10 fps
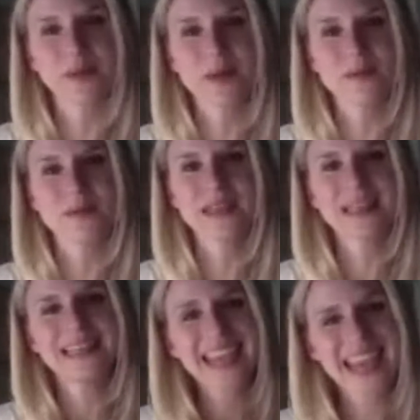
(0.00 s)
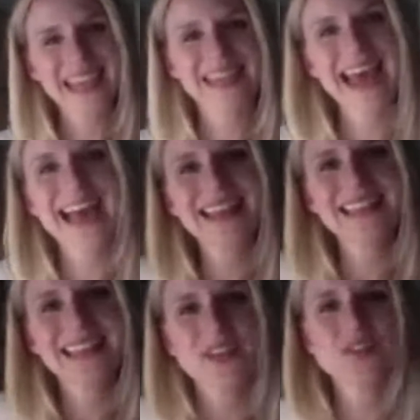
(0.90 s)
And that gives me the
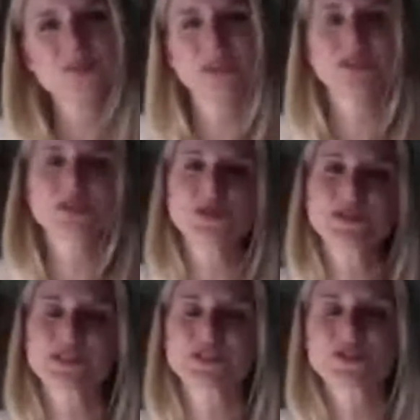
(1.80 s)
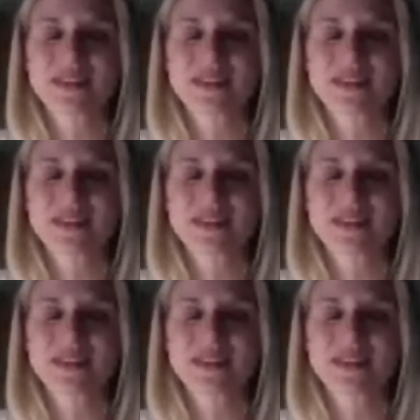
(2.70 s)
tools to strengthen